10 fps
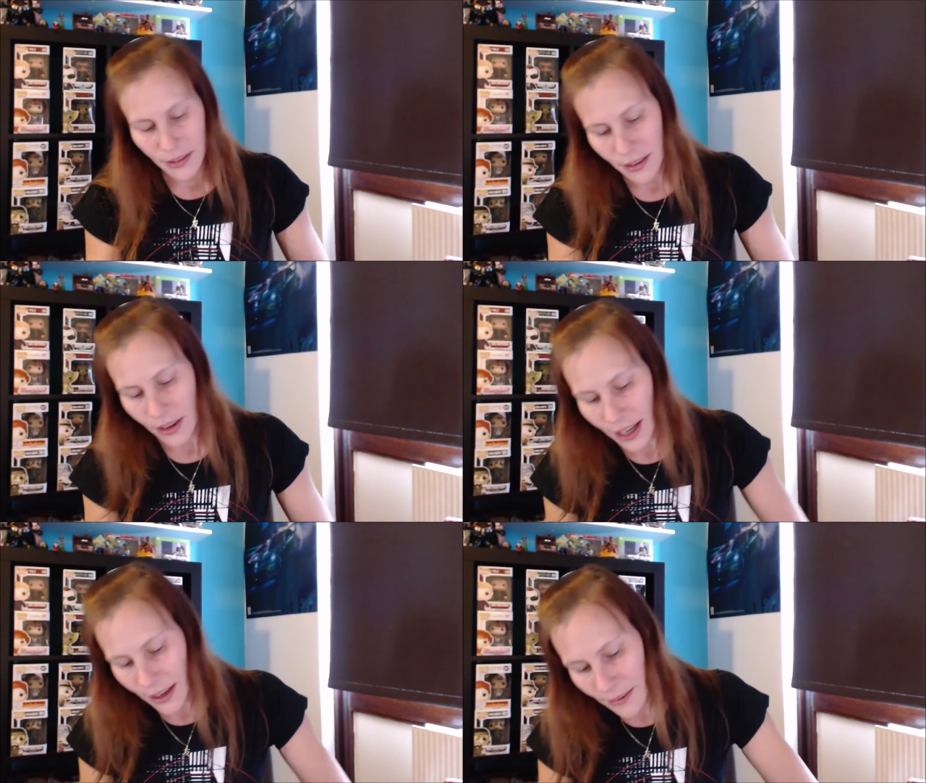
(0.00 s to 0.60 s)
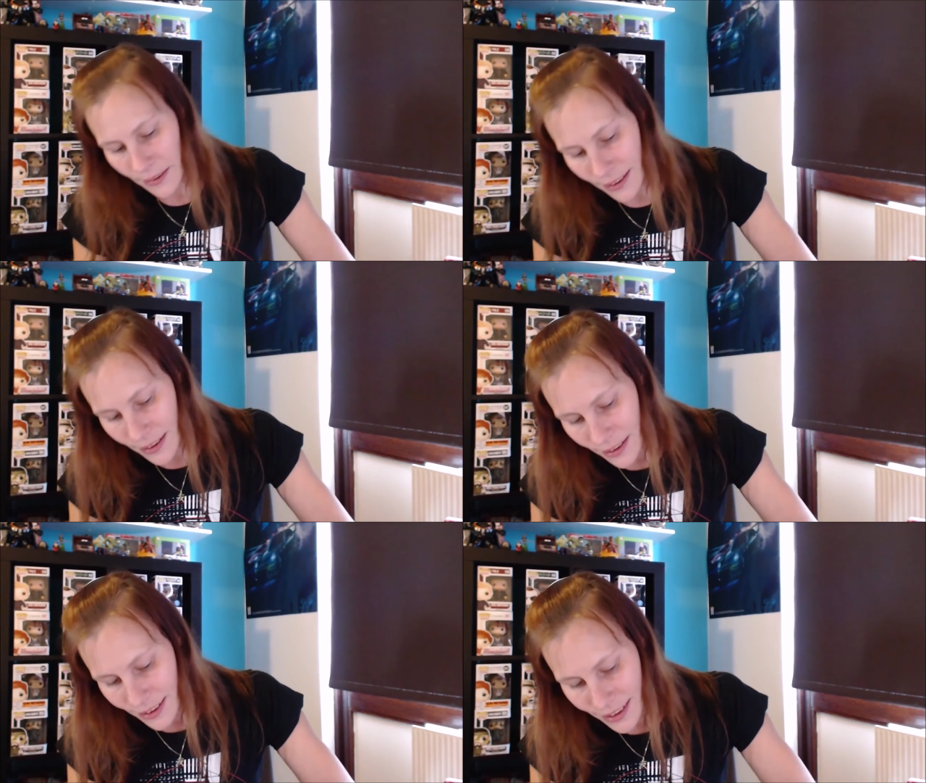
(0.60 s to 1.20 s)
Okay.
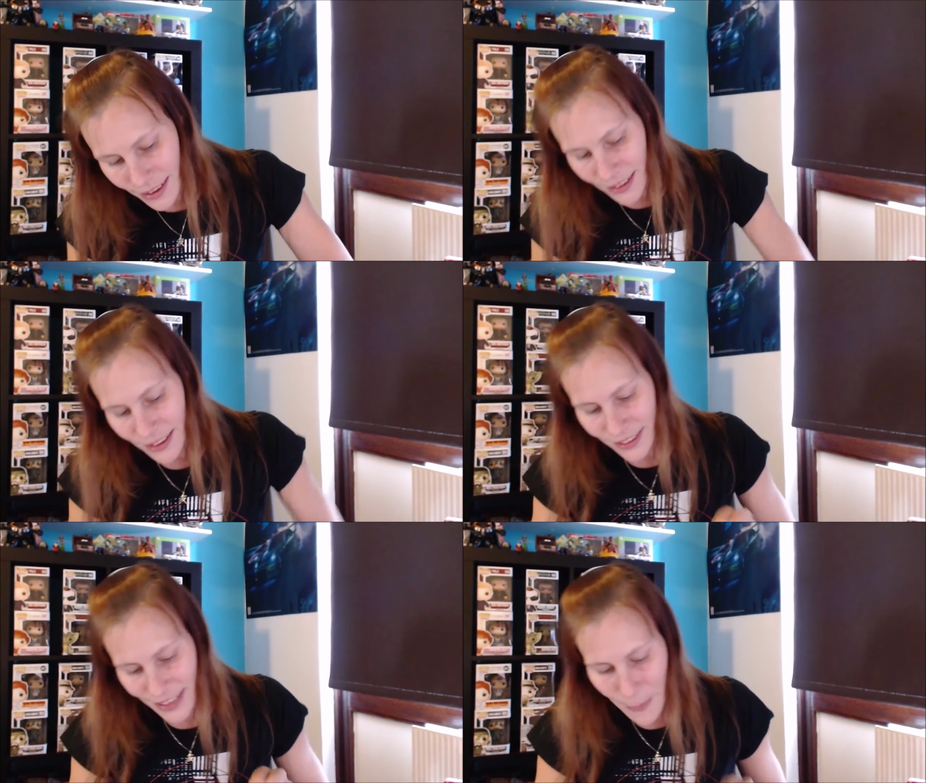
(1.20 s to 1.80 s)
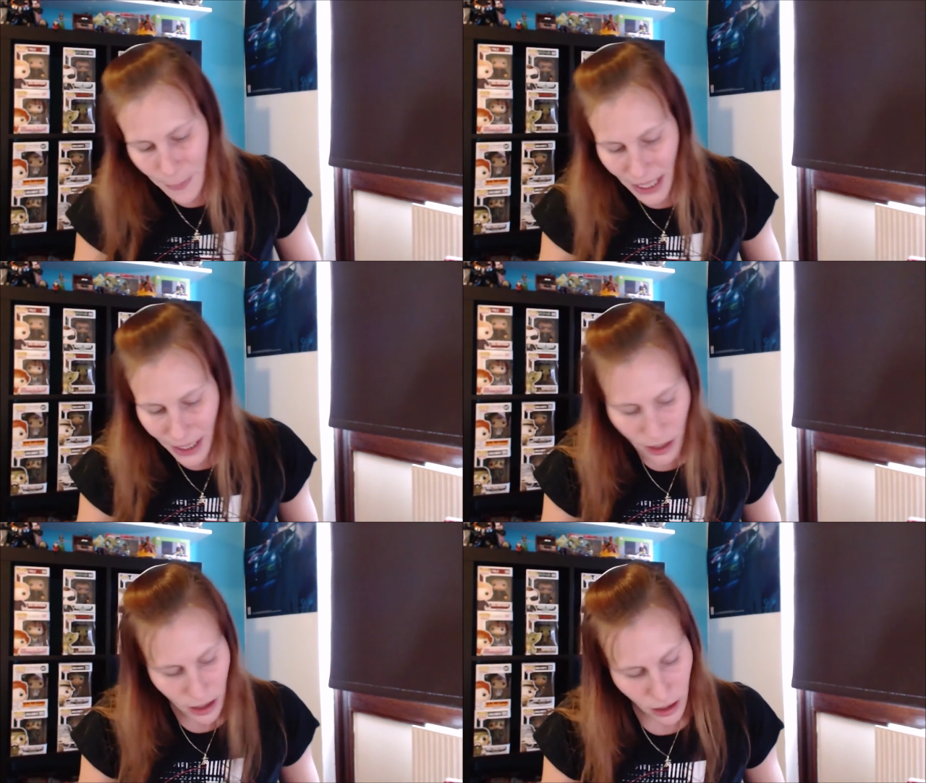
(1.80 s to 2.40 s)
Stamp it.
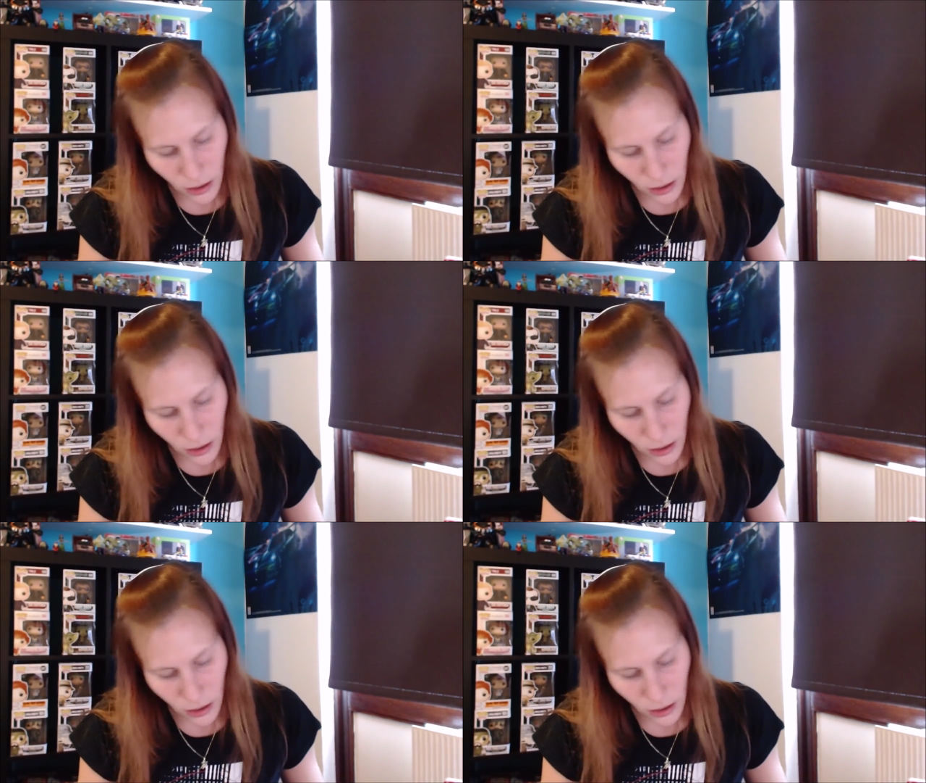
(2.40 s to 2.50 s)
Oh,